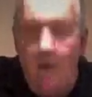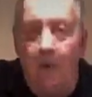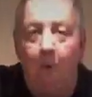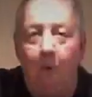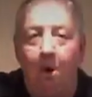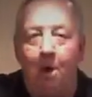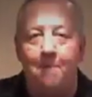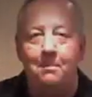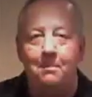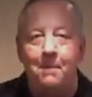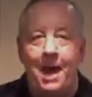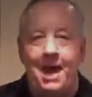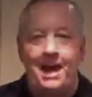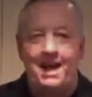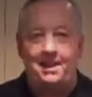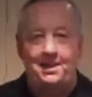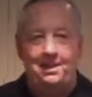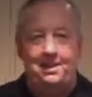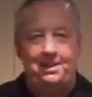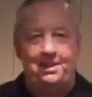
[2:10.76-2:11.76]
Welcome
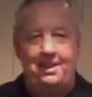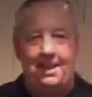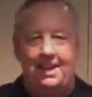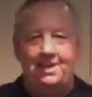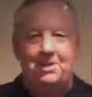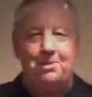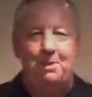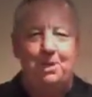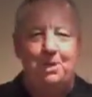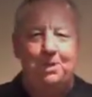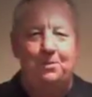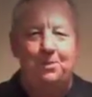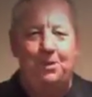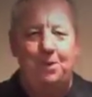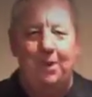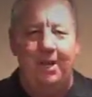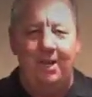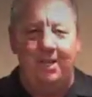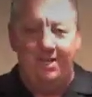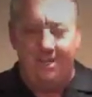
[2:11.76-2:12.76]
back. Thanks so much for
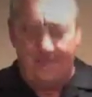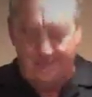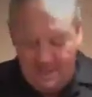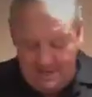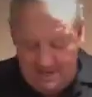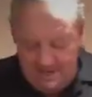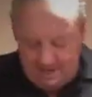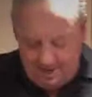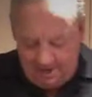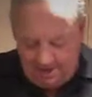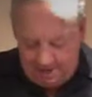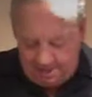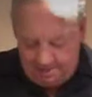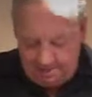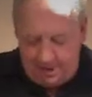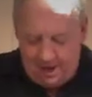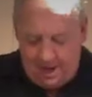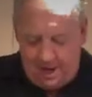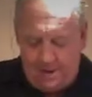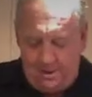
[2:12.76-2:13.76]
joining us. Chris, my
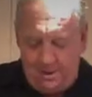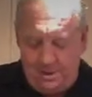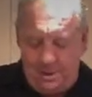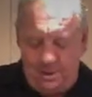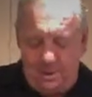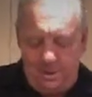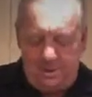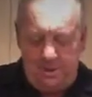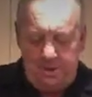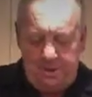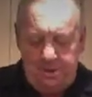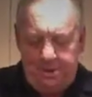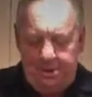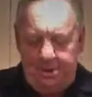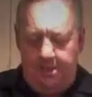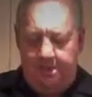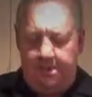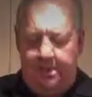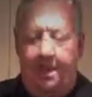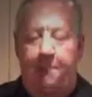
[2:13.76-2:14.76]
daughter's here.
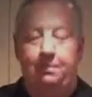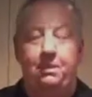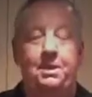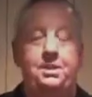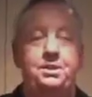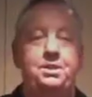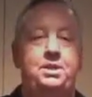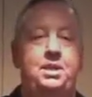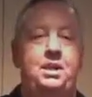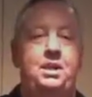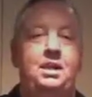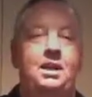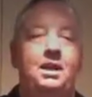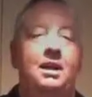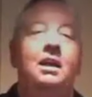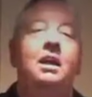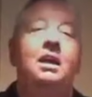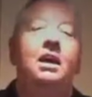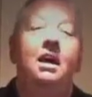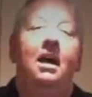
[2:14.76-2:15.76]
She's taping this thing, and
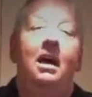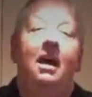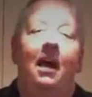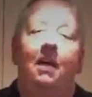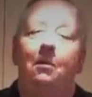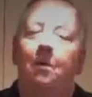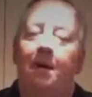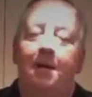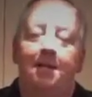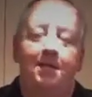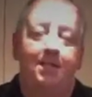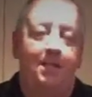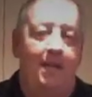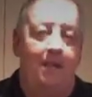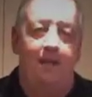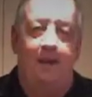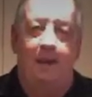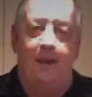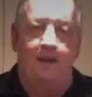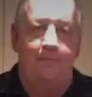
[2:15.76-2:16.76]
we're going to
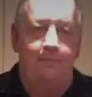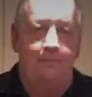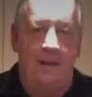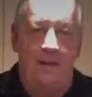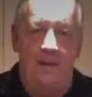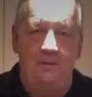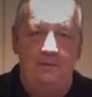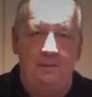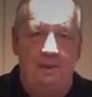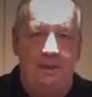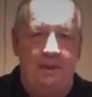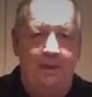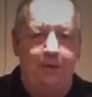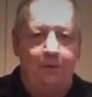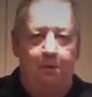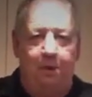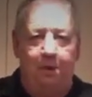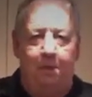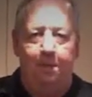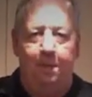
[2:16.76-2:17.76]
send it off painfully to
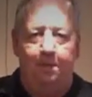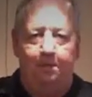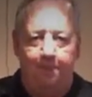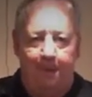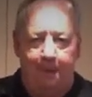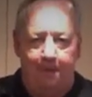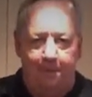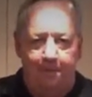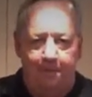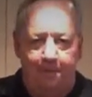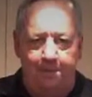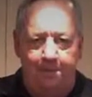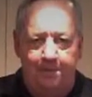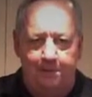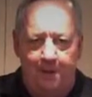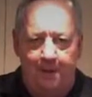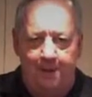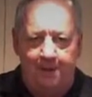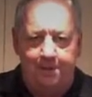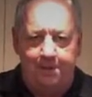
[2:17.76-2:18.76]
all my family and
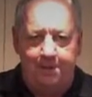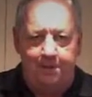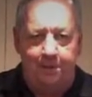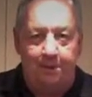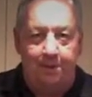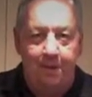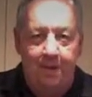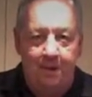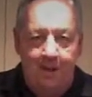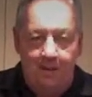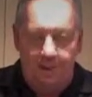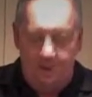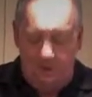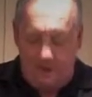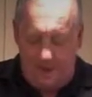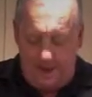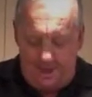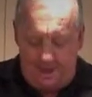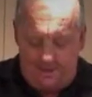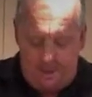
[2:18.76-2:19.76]
friends, so you'll
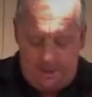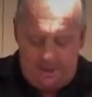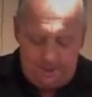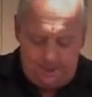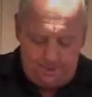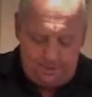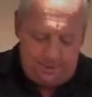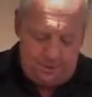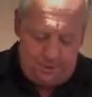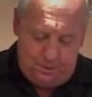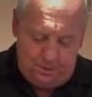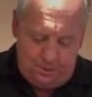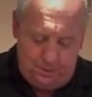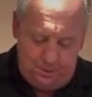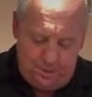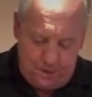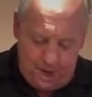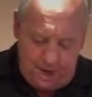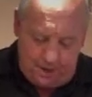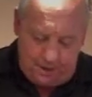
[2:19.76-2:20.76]
know how to make this beautiful
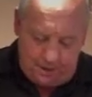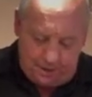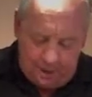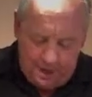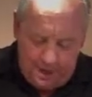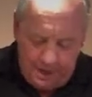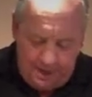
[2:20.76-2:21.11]
chowder.